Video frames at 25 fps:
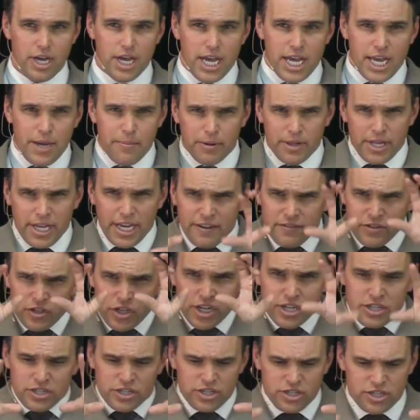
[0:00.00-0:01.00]
He believes
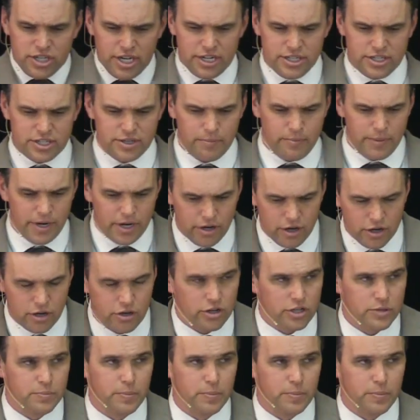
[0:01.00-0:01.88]
Jesus has done some miracles,